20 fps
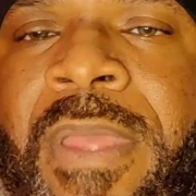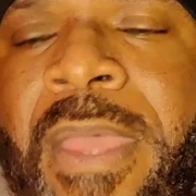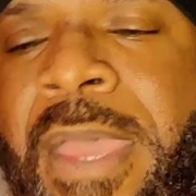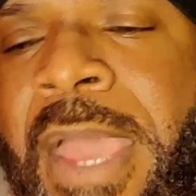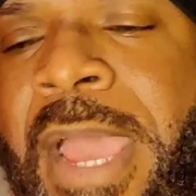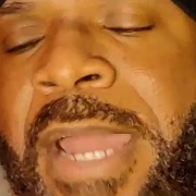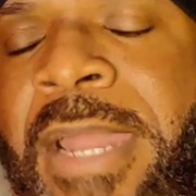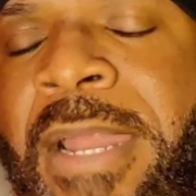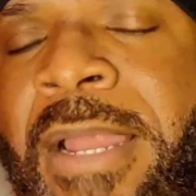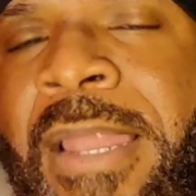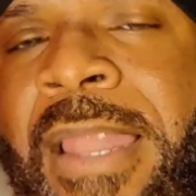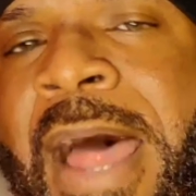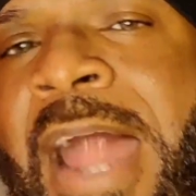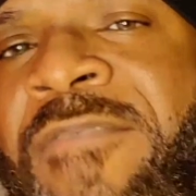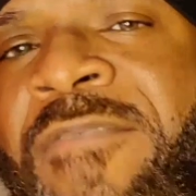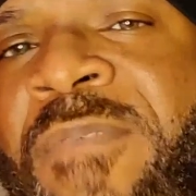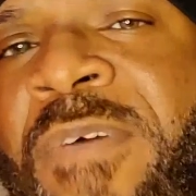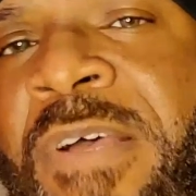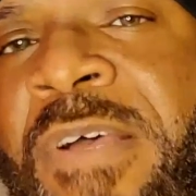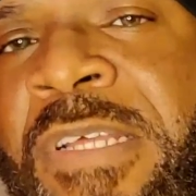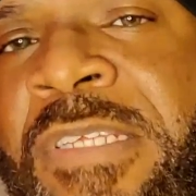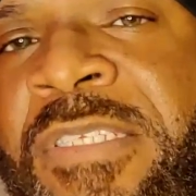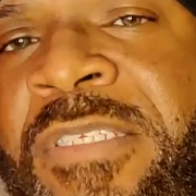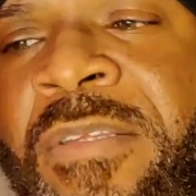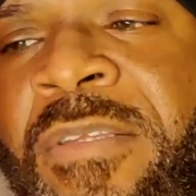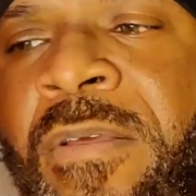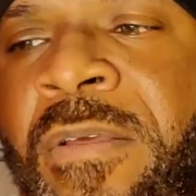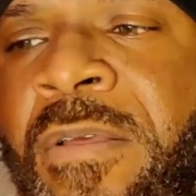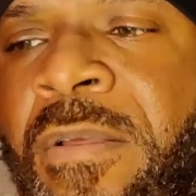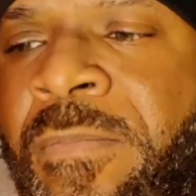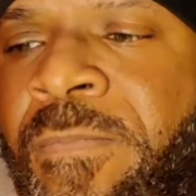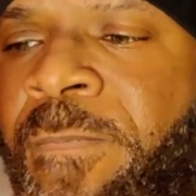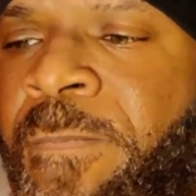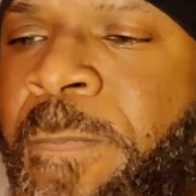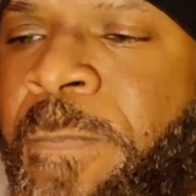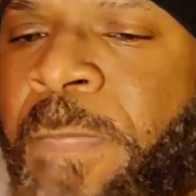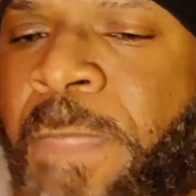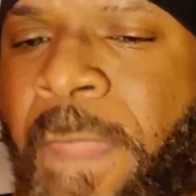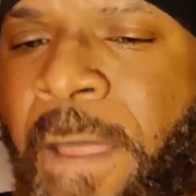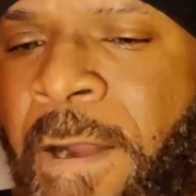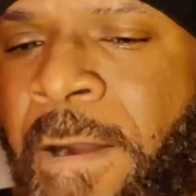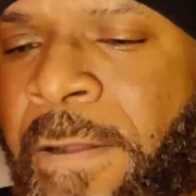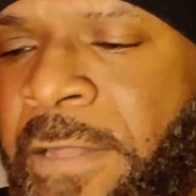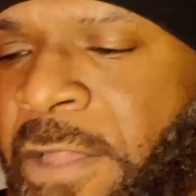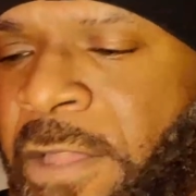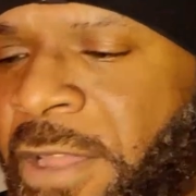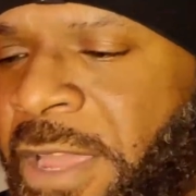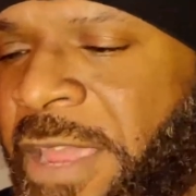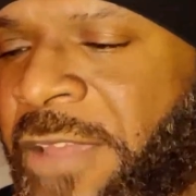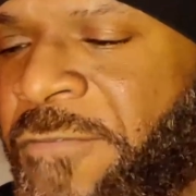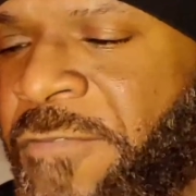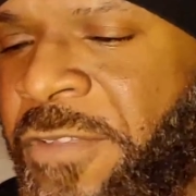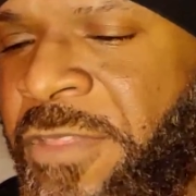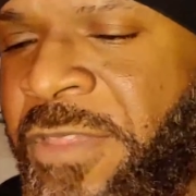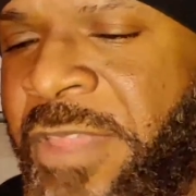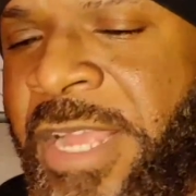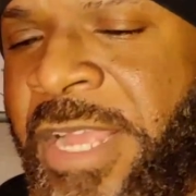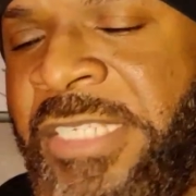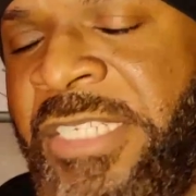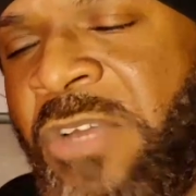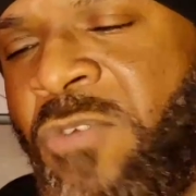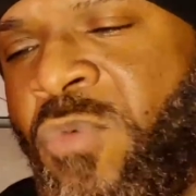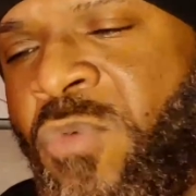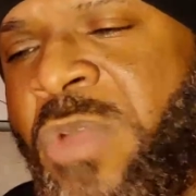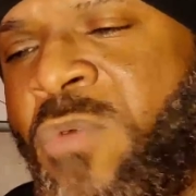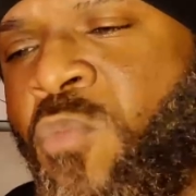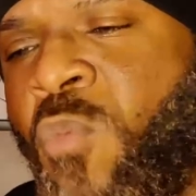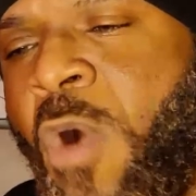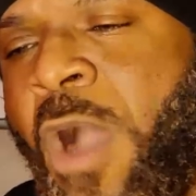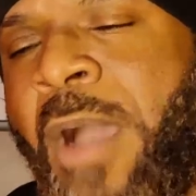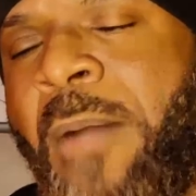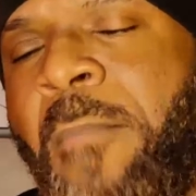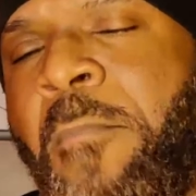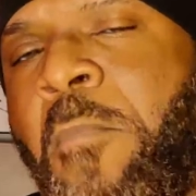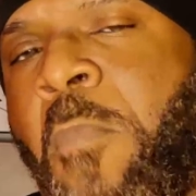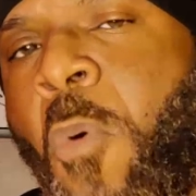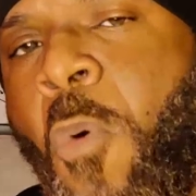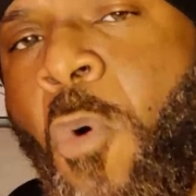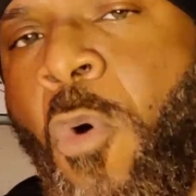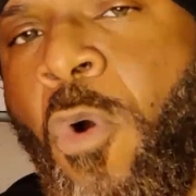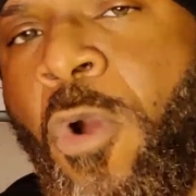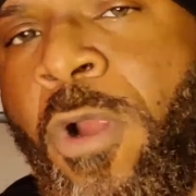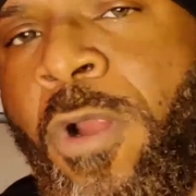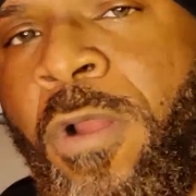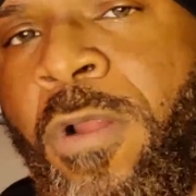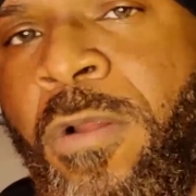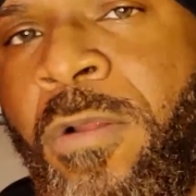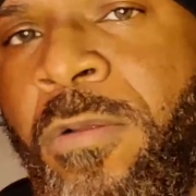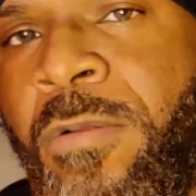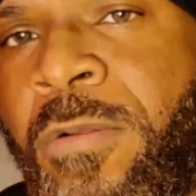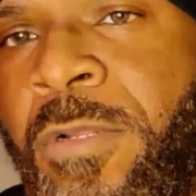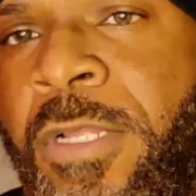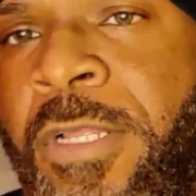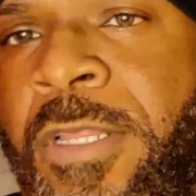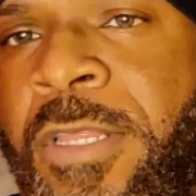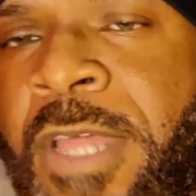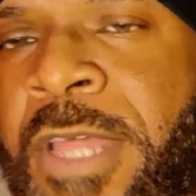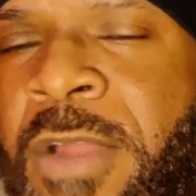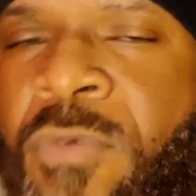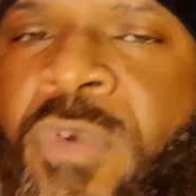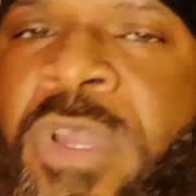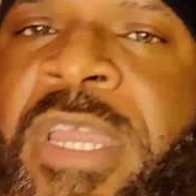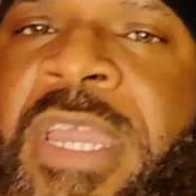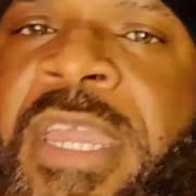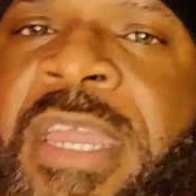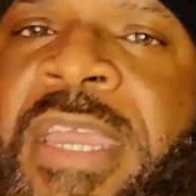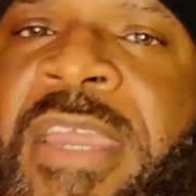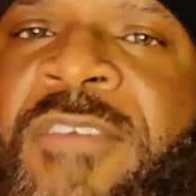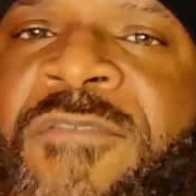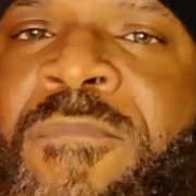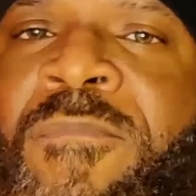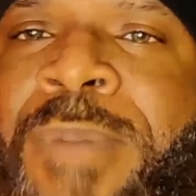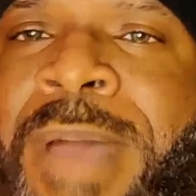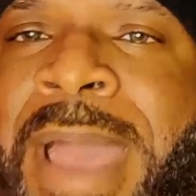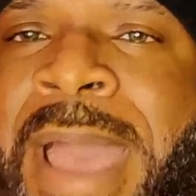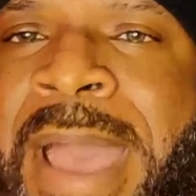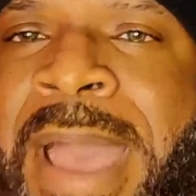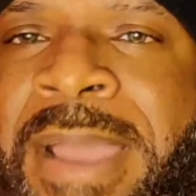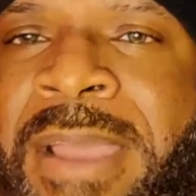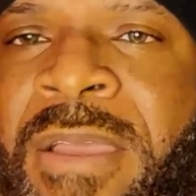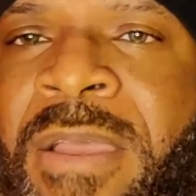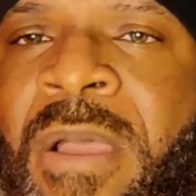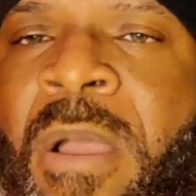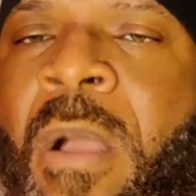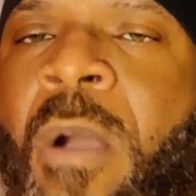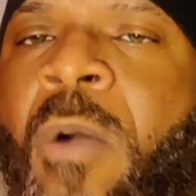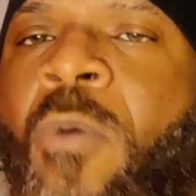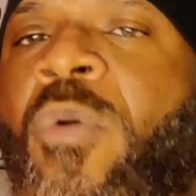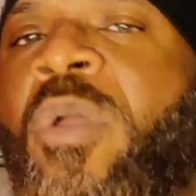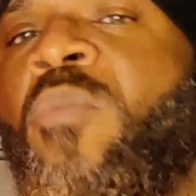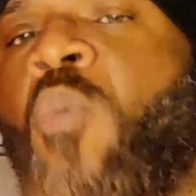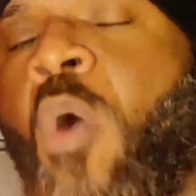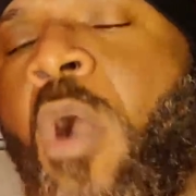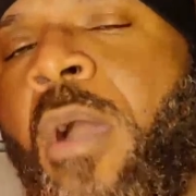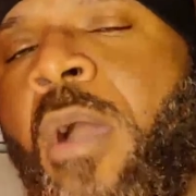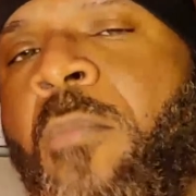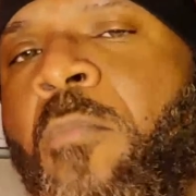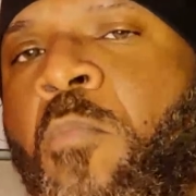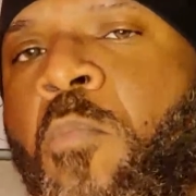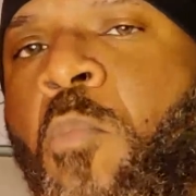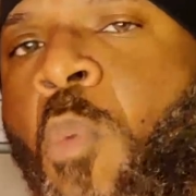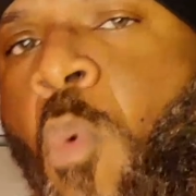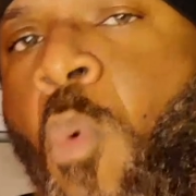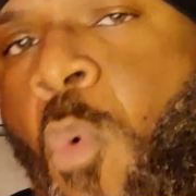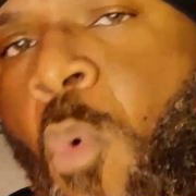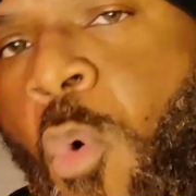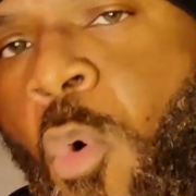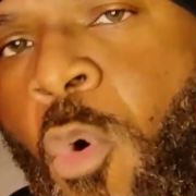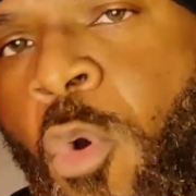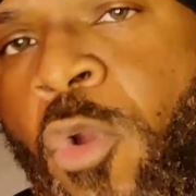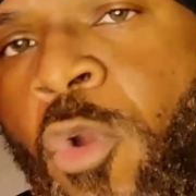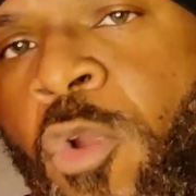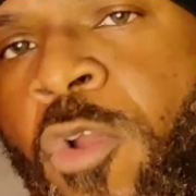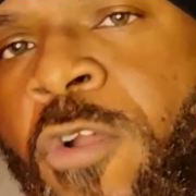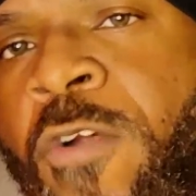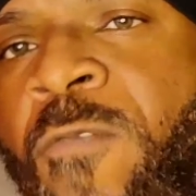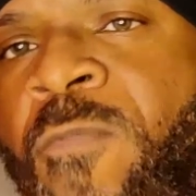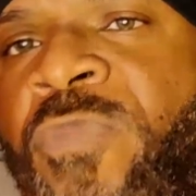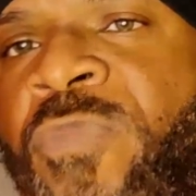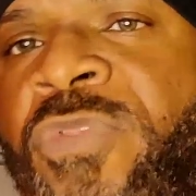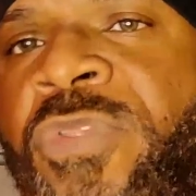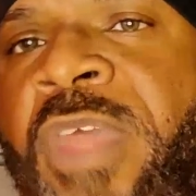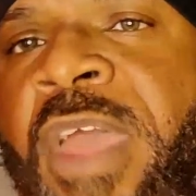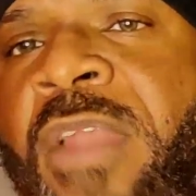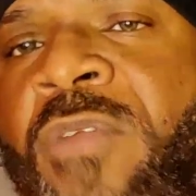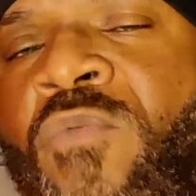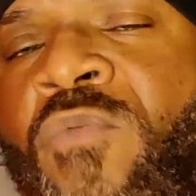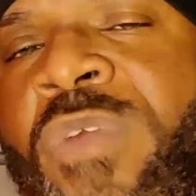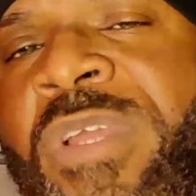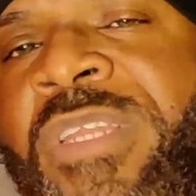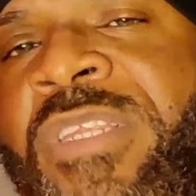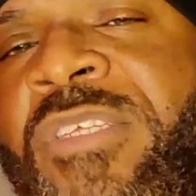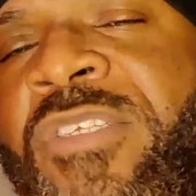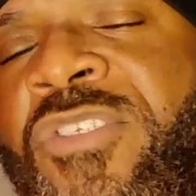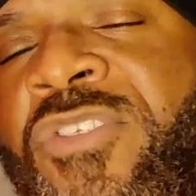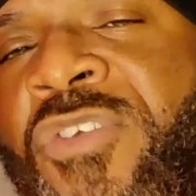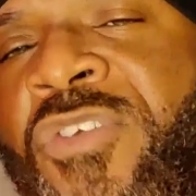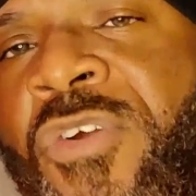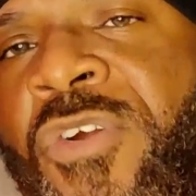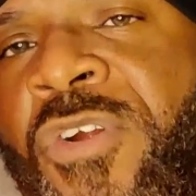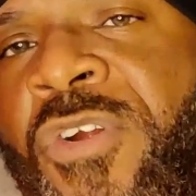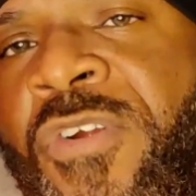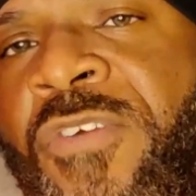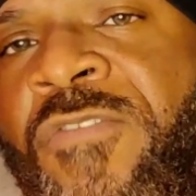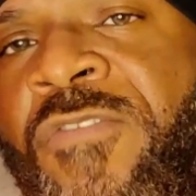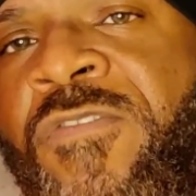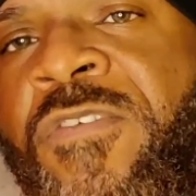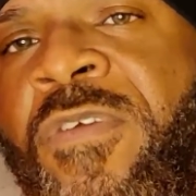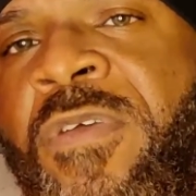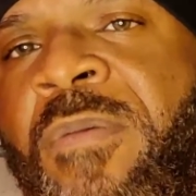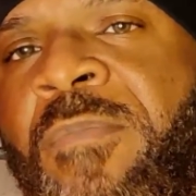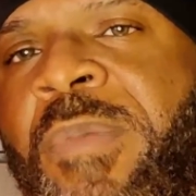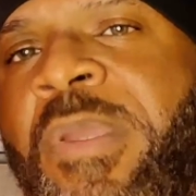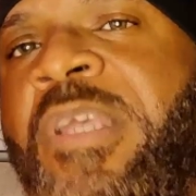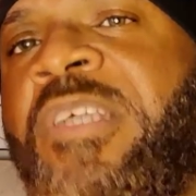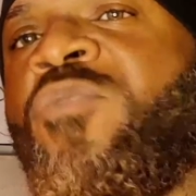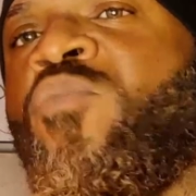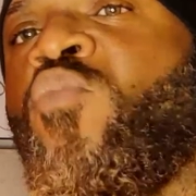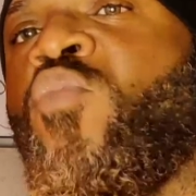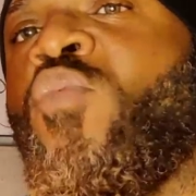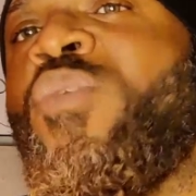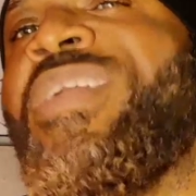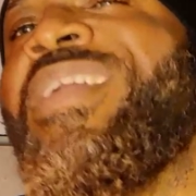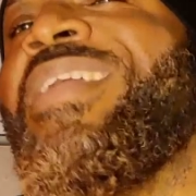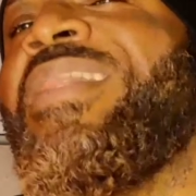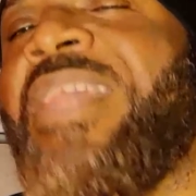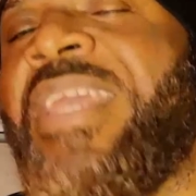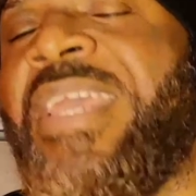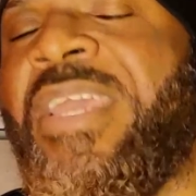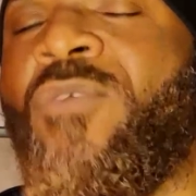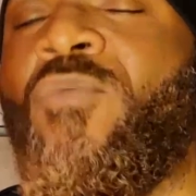And a lot of us are looking for things, and we want more than we can give back. We want more than we deserve because we think